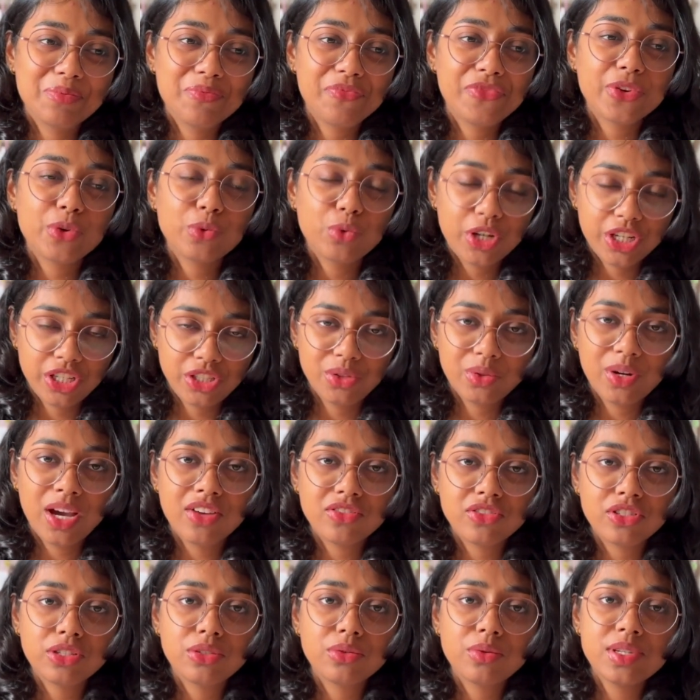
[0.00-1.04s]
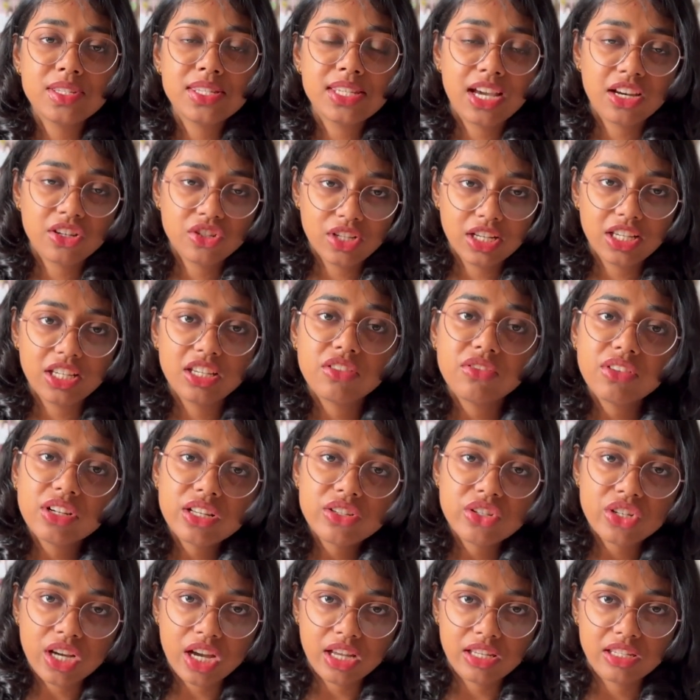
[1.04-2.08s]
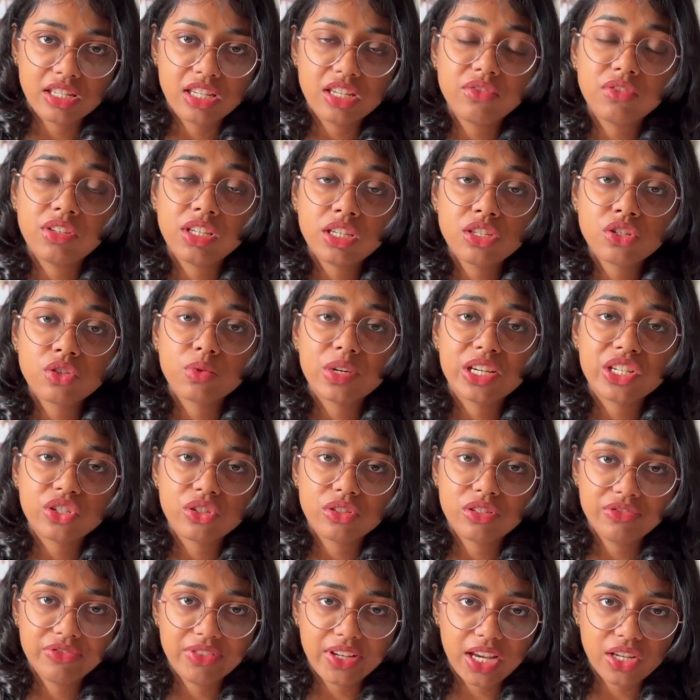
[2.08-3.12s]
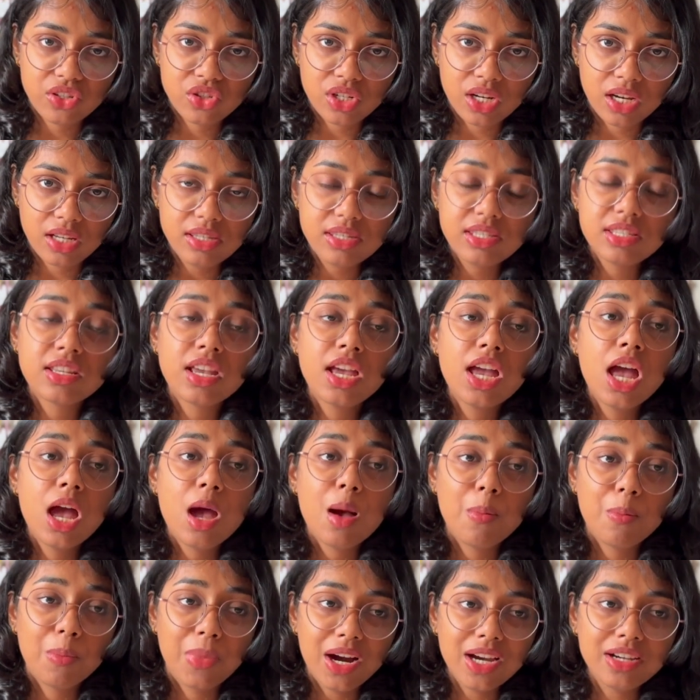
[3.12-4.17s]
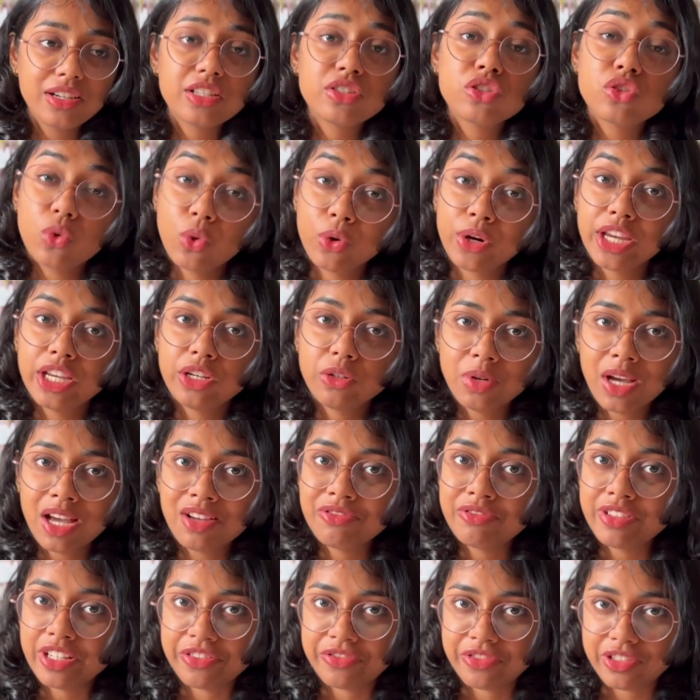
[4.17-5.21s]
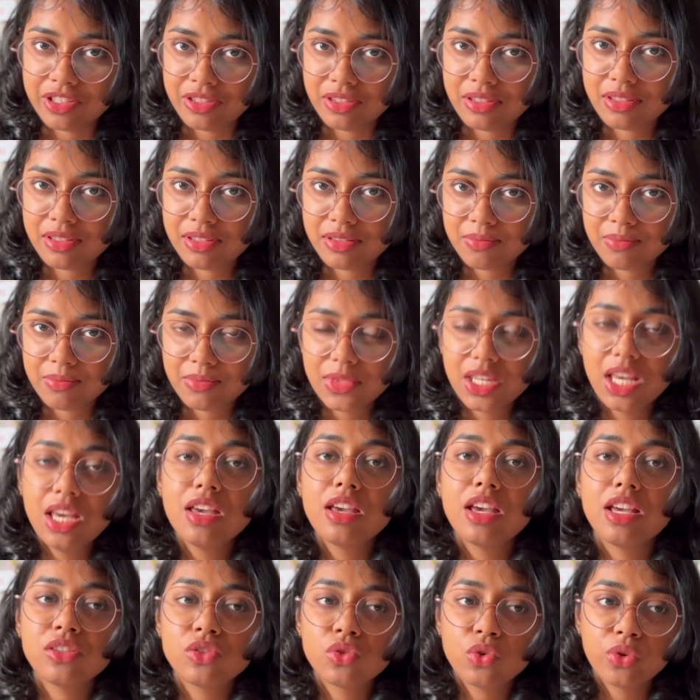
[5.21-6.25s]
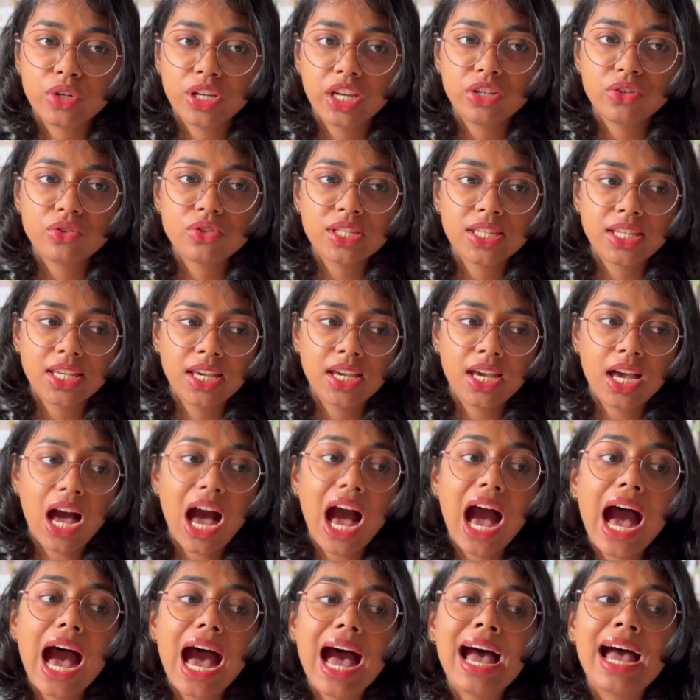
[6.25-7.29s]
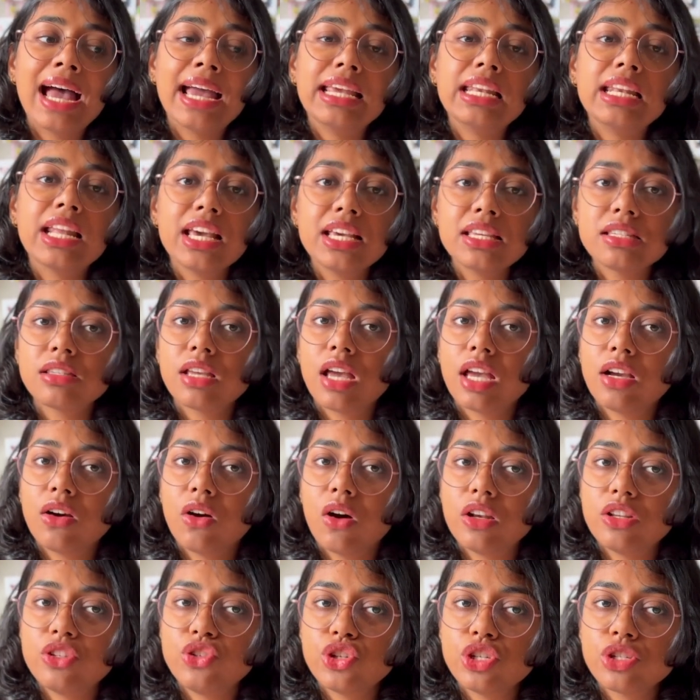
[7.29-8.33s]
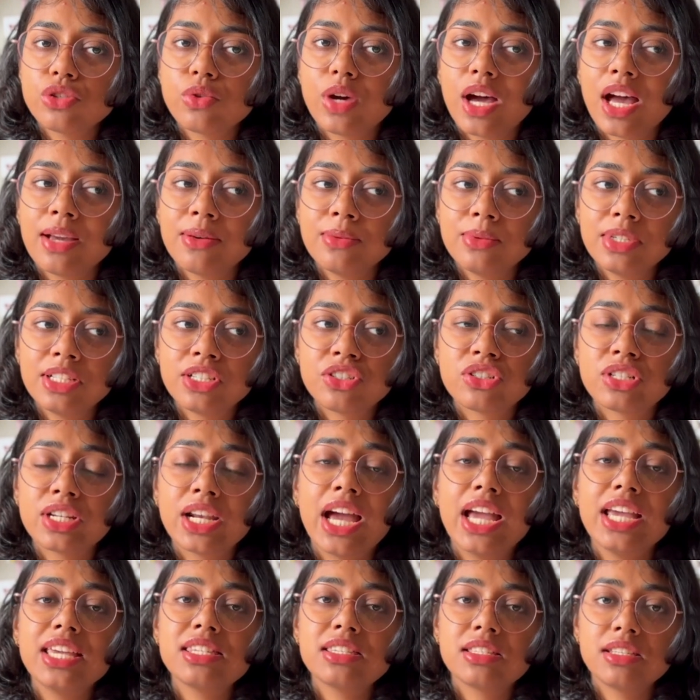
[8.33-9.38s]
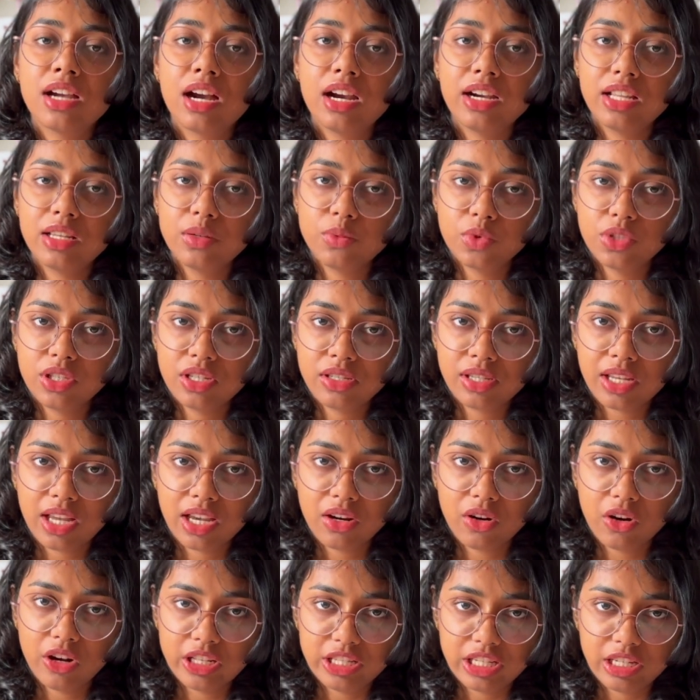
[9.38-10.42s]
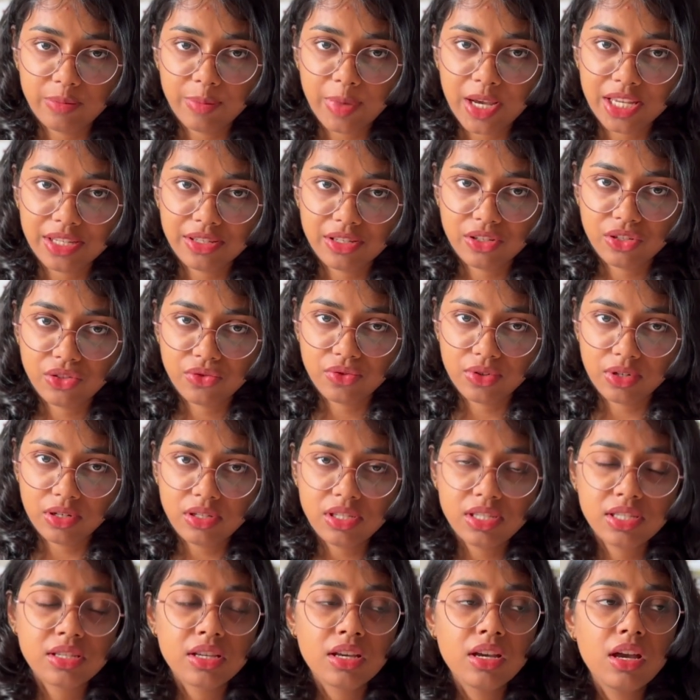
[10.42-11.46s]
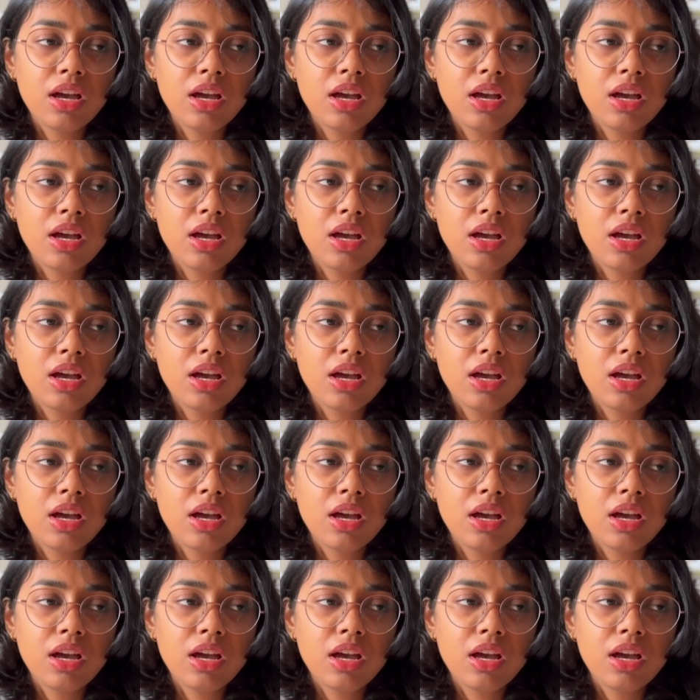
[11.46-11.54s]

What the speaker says: what you have to do is actually give it a chance, give each question a fair chance. But it's okay to have favorites. It's okay to say, I like psychology, so I will try starting with the psychology passage first.